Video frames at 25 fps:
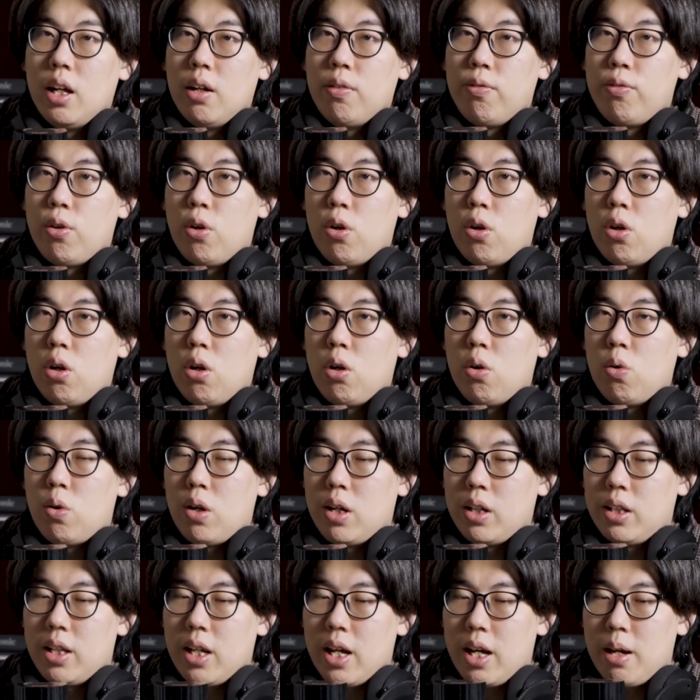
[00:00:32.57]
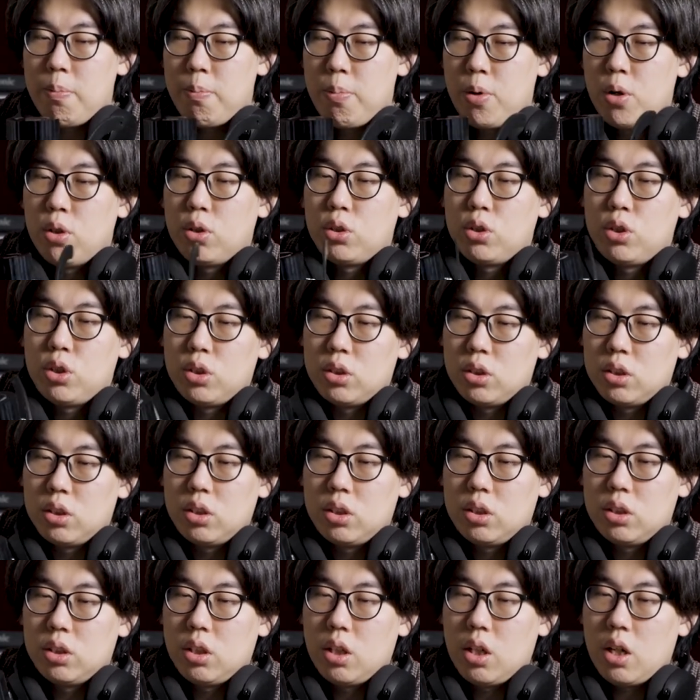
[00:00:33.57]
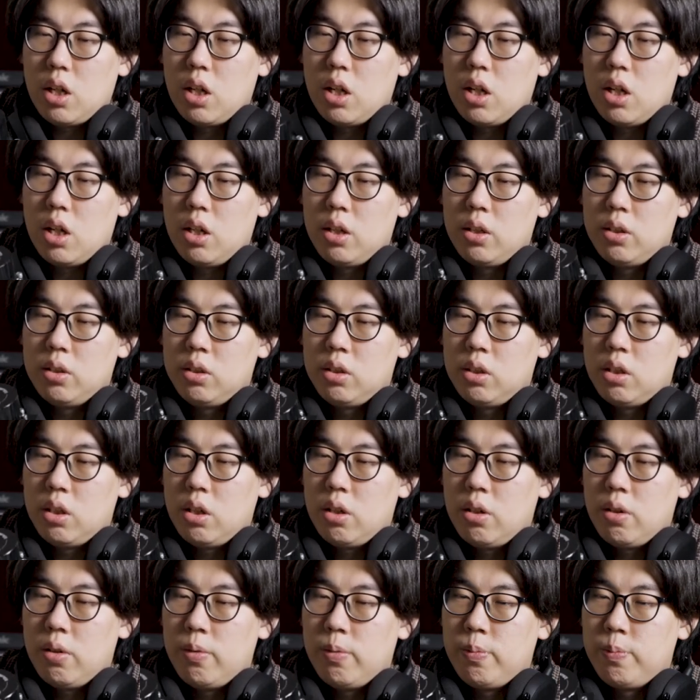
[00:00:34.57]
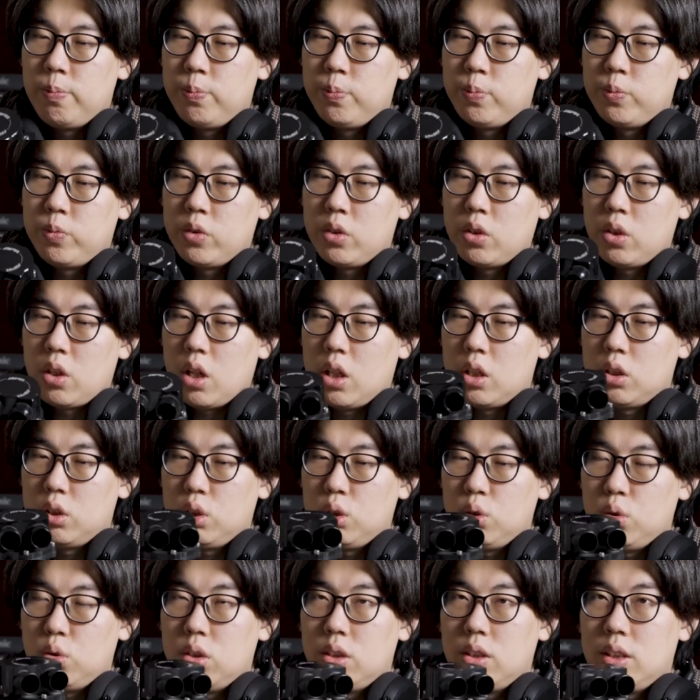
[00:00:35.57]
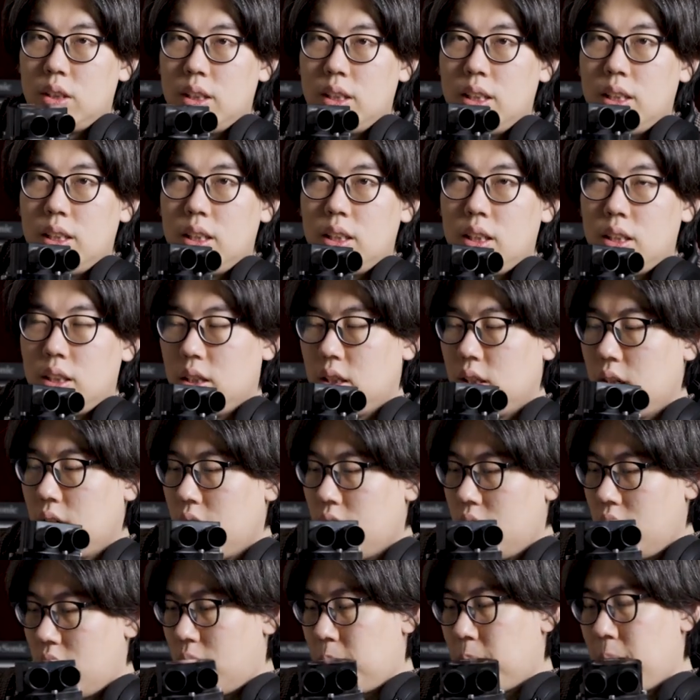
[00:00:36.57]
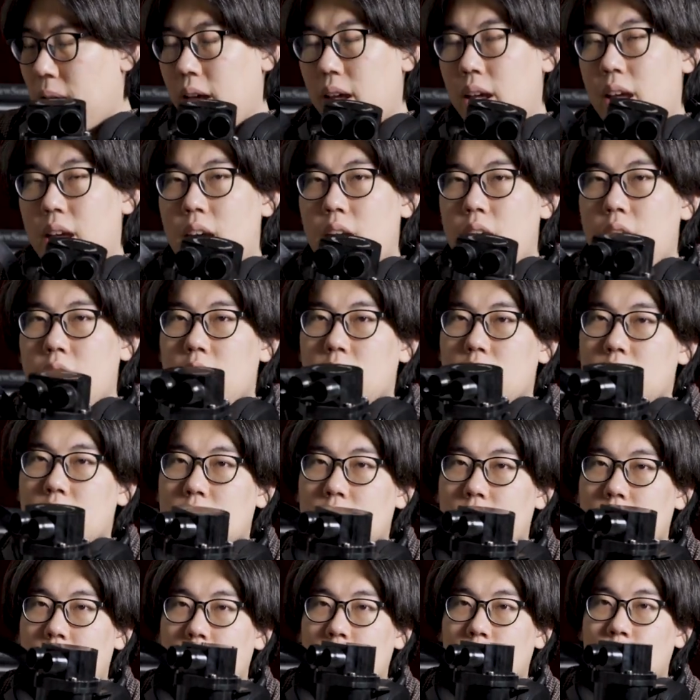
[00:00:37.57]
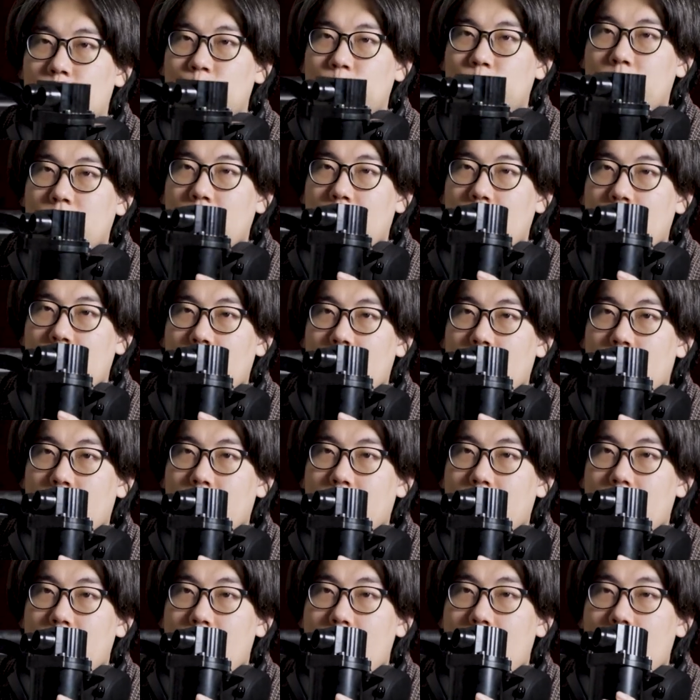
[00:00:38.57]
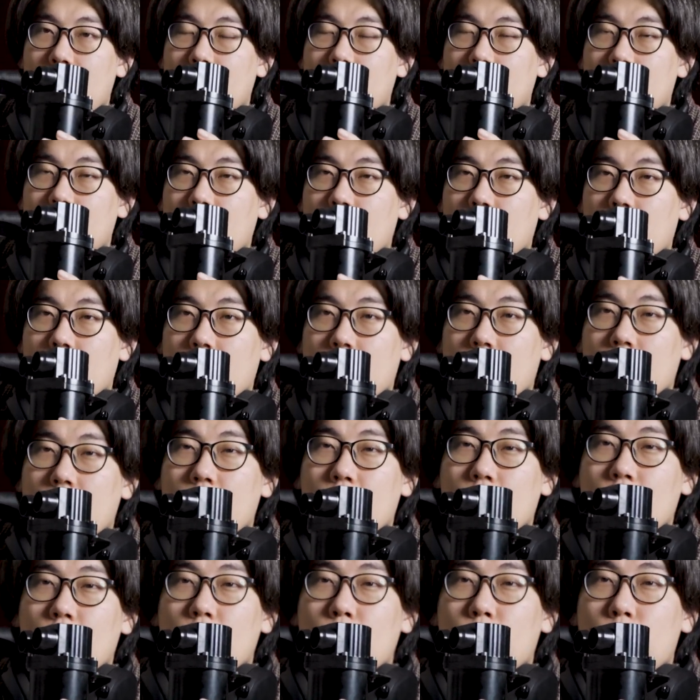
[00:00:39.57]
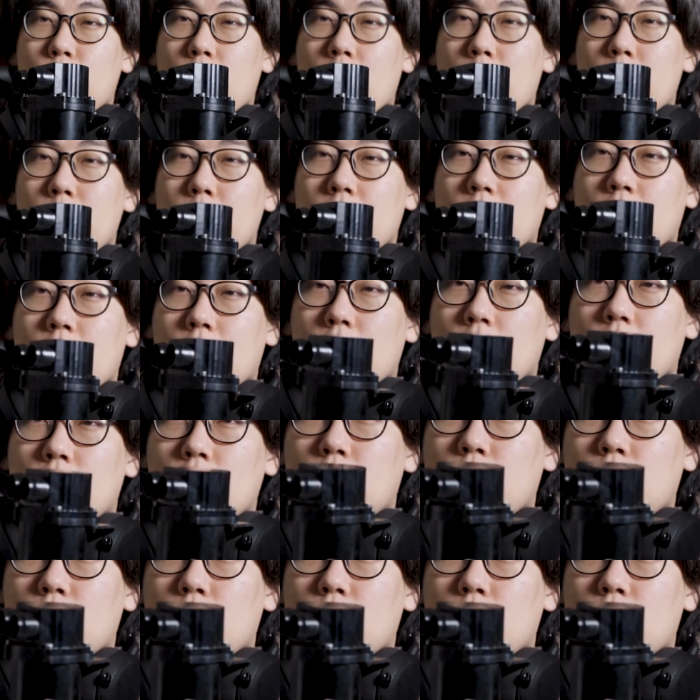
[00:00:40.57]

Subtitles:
for what I purchased, and as you see in my hands, that you're probably going